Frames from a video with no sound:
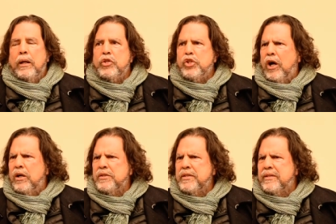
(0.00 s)

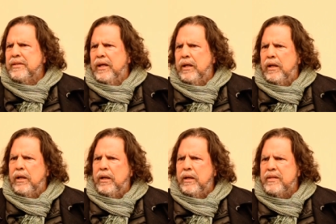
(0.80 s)
Charles
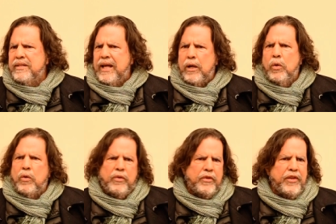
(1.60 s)
II
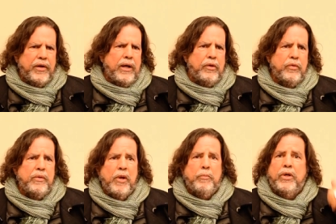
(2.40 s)
or the Third, I don't
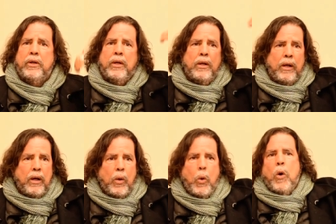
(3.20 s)
remember,
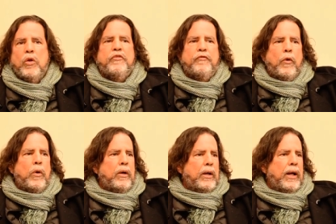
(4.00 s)
calls
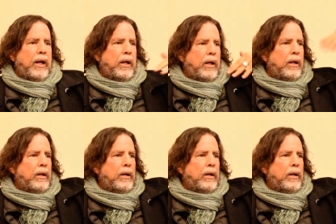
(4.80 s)
for a